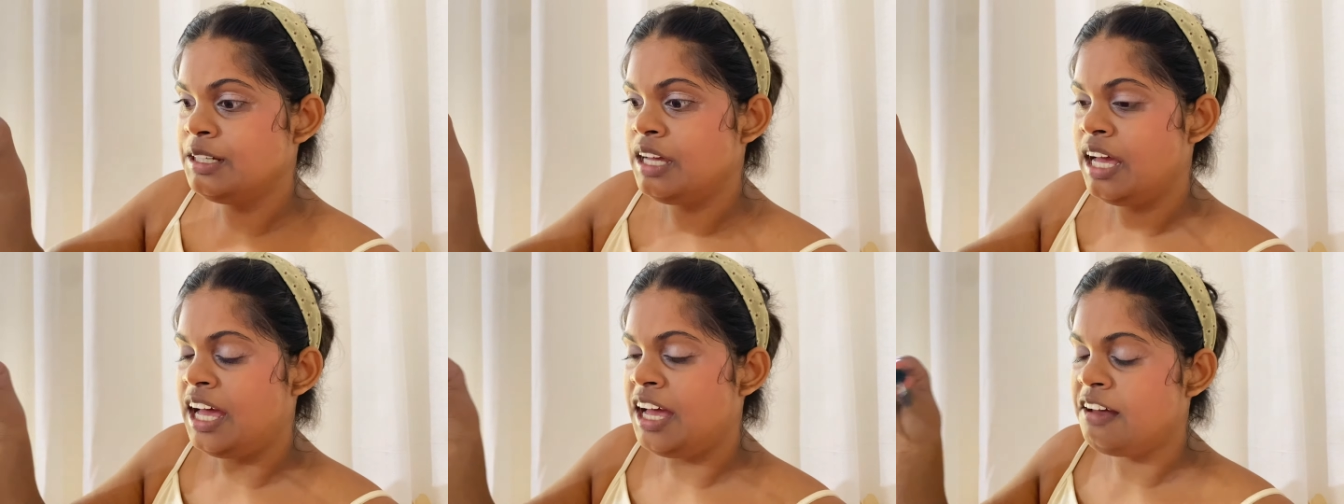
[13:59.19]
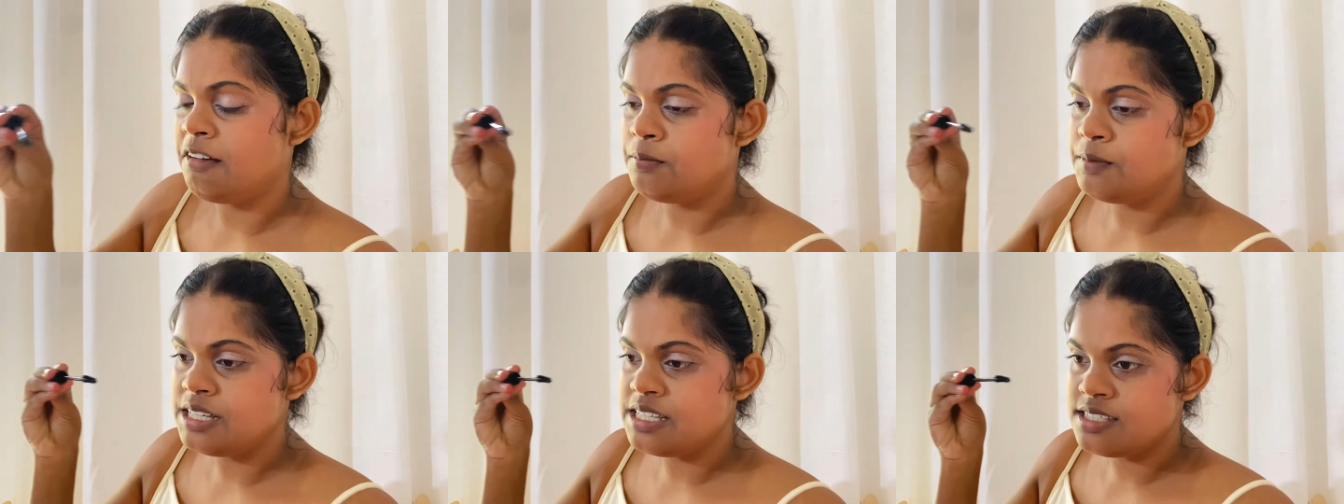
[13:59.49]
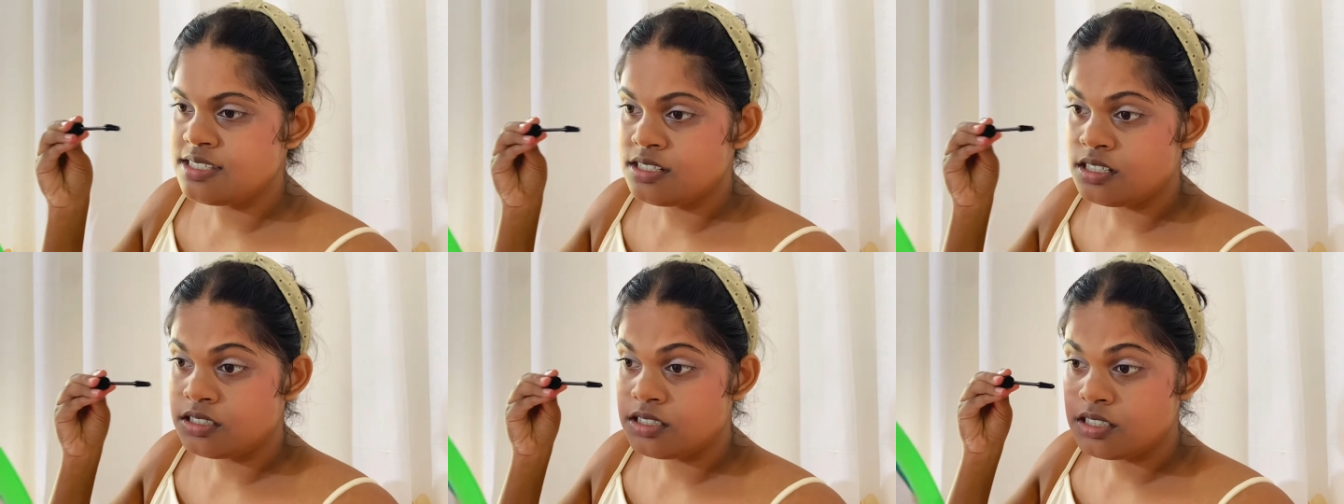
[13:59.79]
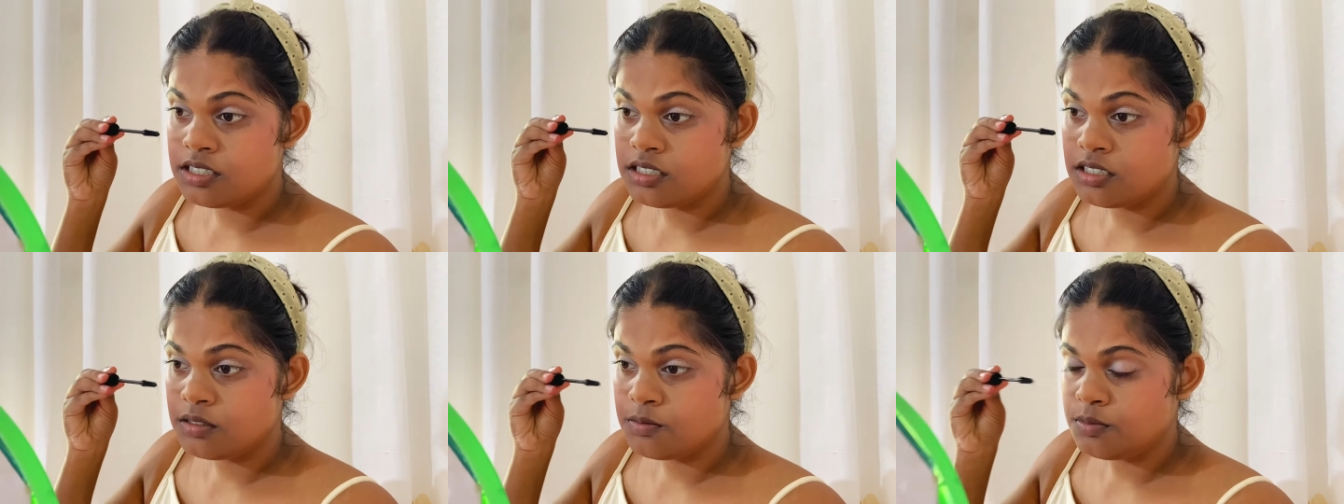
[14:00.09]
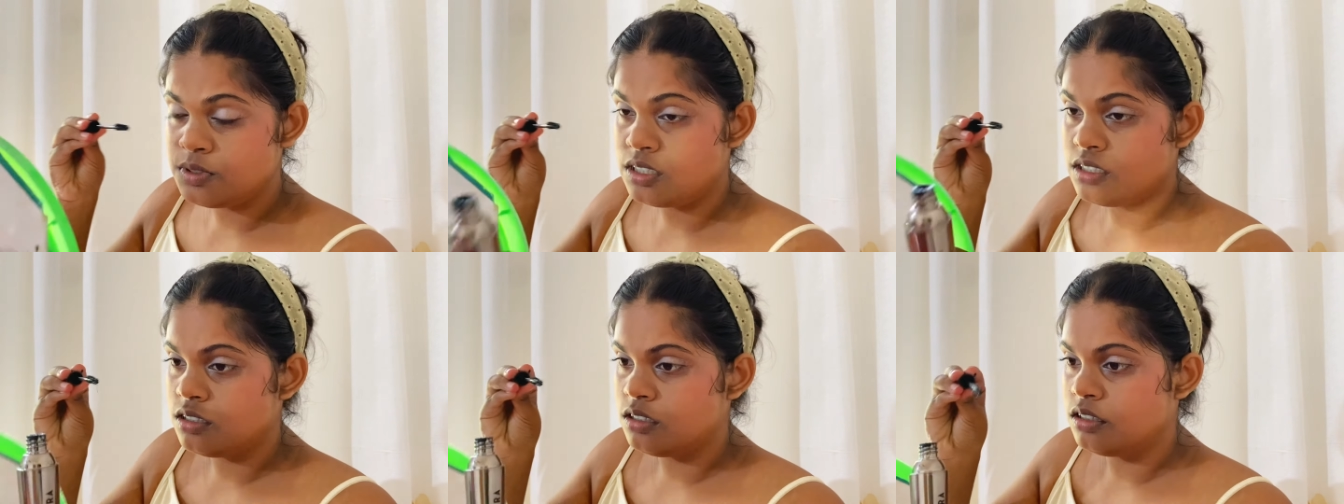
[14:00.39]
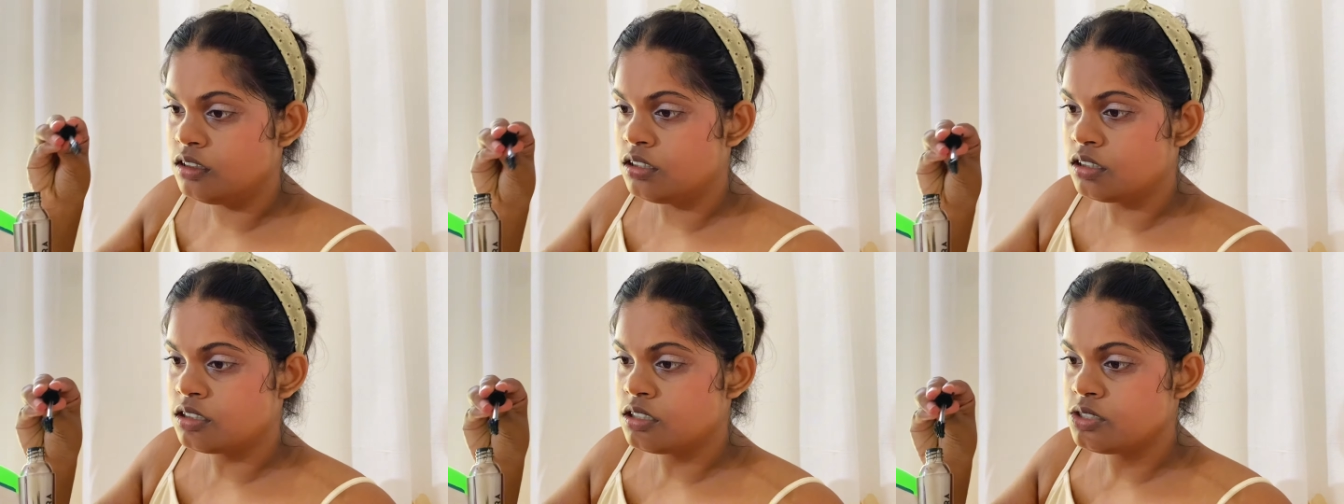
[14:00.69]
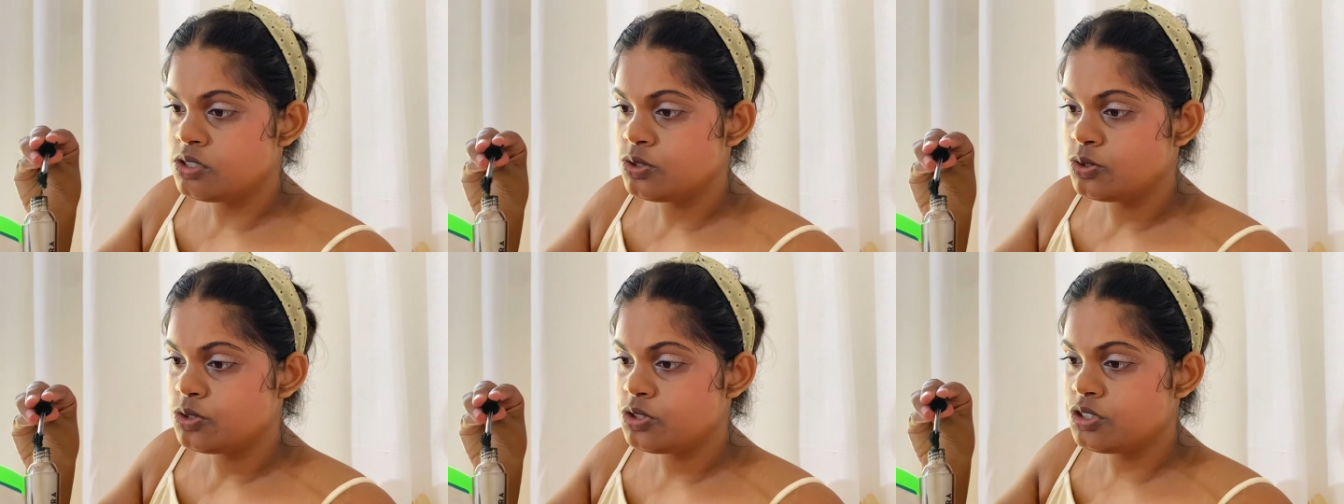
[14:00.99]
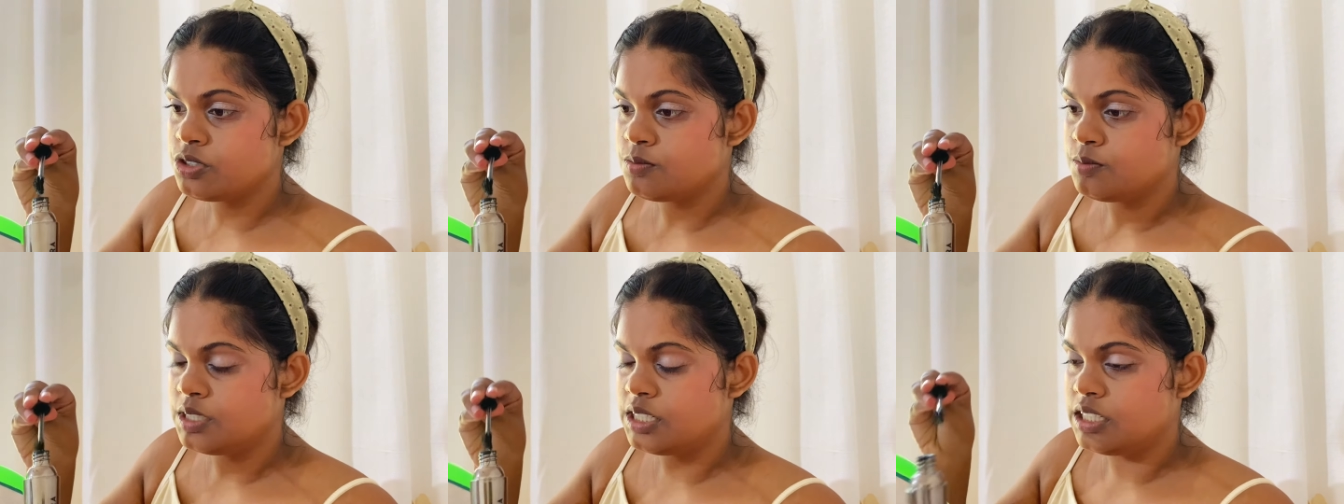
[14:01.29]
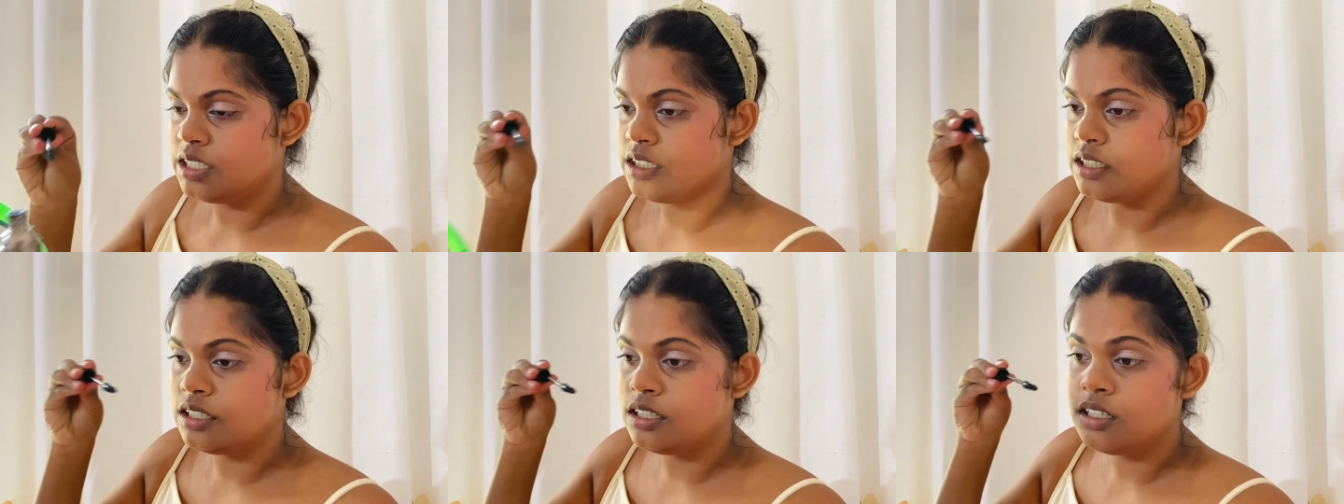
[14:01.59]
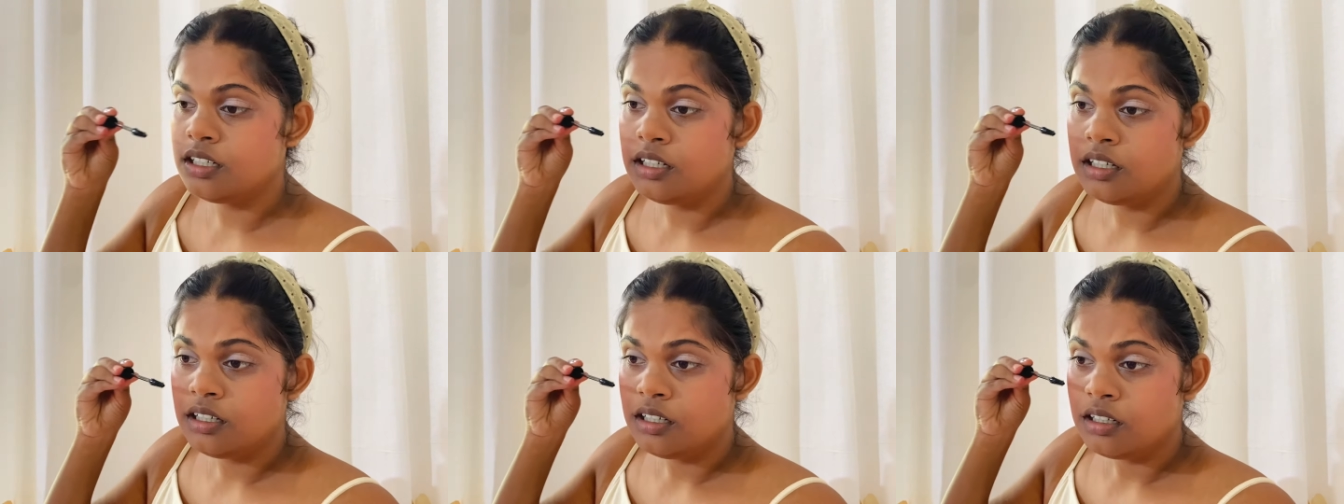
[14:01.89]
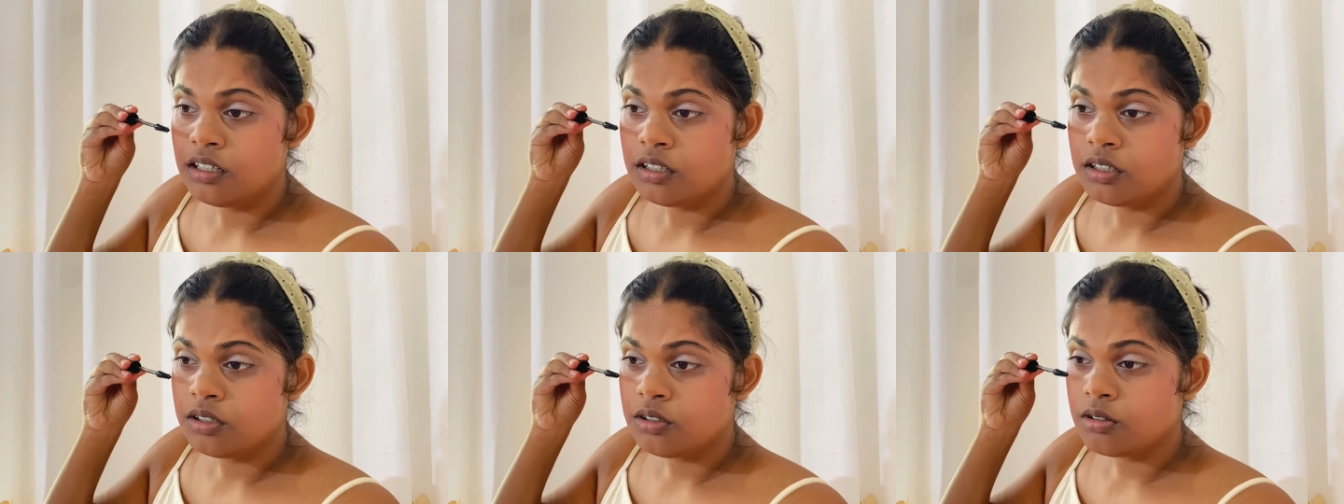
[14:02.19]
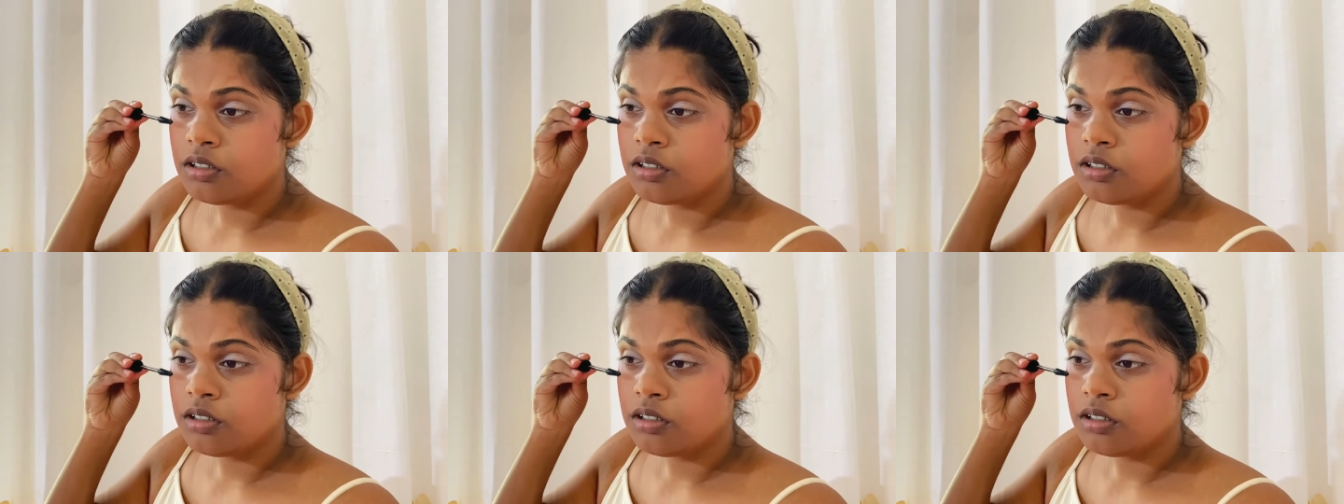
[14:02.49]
have been suggesting me all across social media to